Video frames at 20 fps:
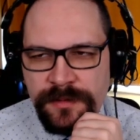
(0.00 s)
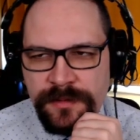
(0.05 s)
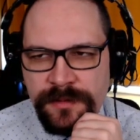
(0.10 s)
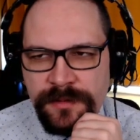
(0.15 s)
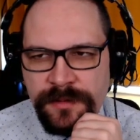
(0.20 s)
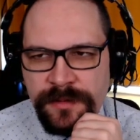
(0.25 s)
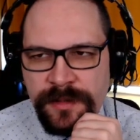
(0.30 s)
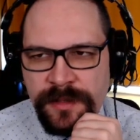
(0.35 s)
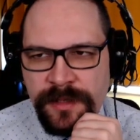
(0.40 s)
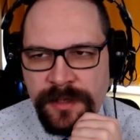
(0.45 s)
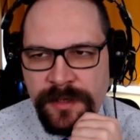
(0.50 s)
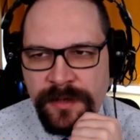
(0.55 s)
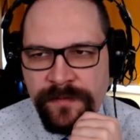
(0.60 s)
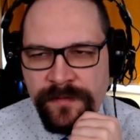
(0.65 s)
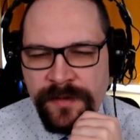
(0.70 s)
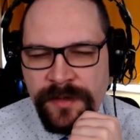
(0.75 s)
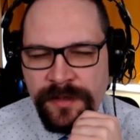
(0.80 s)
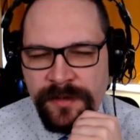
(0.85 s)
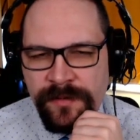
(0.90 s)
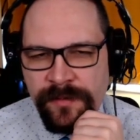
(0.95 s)
Yeah, I have
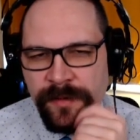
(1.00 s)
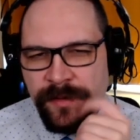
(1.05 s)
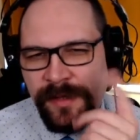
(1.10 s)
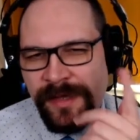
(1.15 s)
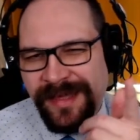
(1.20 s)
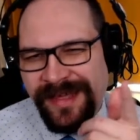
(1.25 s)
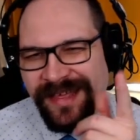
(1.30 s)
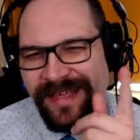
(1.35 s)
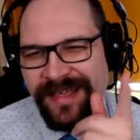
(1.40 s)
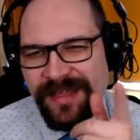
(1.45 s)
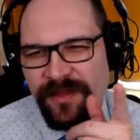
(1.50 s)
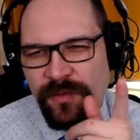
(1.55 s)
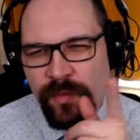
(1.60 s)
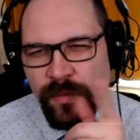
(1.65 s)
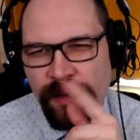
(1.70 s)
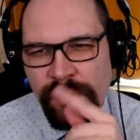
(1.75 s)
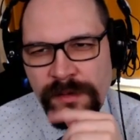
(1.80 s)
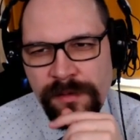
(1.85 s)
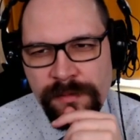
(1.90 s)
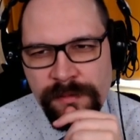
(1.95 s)
neither, but I can get
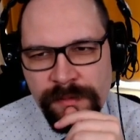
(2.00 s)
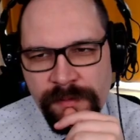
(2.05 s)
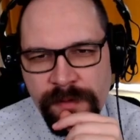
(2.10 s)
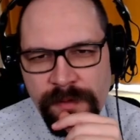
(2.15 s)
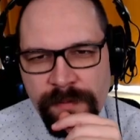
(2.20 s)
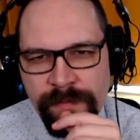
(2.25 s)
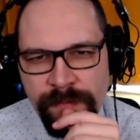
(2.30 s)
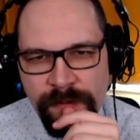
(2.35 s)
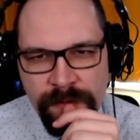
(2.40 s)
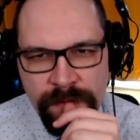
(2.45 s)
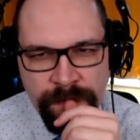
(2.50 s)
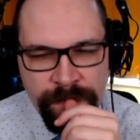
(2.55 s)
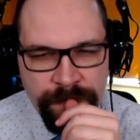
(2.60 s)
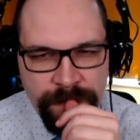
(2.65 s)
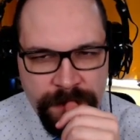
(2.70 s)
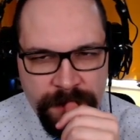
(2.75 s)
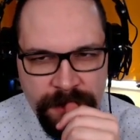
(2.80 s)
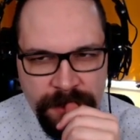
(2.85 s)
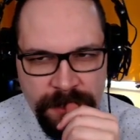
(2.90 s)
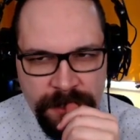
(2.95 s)
one. Okay, cool.
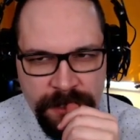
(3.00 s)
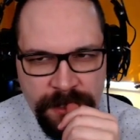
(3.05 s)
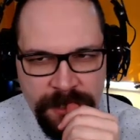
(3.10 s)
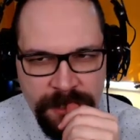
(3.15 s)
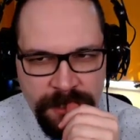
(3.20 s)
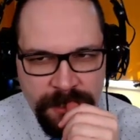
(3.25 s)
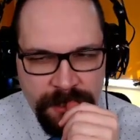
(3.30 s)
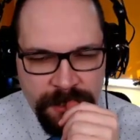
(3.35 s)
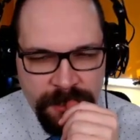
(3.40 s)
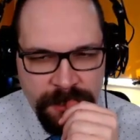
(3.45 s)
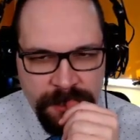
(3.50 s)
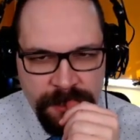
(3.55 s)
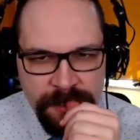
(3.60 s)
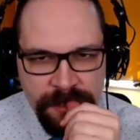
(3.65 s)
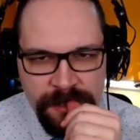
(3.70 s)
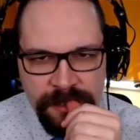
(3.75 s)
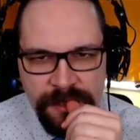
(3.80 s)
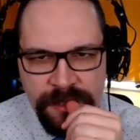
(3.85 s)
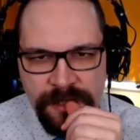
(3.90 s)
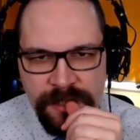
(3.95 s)

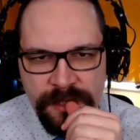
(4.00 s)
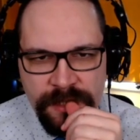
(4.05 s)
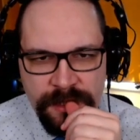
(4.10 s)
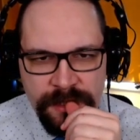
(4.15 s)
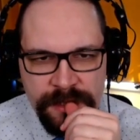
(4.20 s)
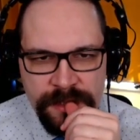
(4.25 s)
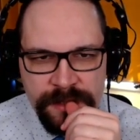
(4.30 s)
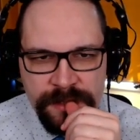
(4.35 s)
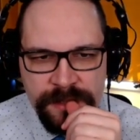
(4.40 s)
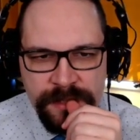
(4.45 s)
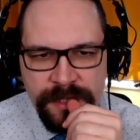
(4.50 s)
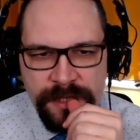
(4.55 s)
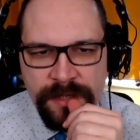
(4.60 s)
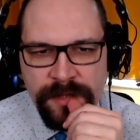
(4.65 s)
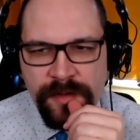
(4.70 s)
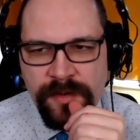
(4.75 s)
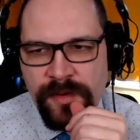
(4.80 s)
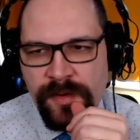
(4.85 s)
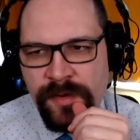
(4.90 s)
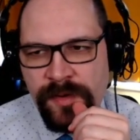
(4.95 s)
The
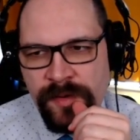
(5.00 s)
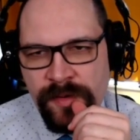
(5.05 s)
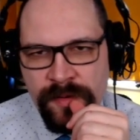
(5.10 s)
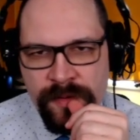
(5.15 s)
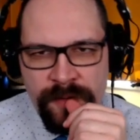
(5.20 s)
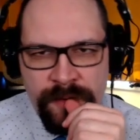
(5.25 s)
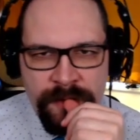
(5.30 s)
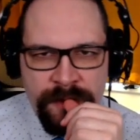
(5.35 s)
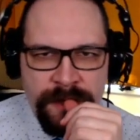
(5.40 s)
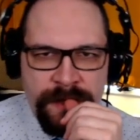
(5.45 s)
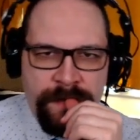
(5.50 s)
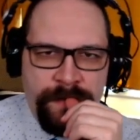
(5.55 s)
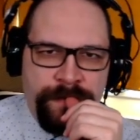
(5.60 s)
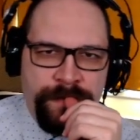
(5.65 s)
tanker, yeah.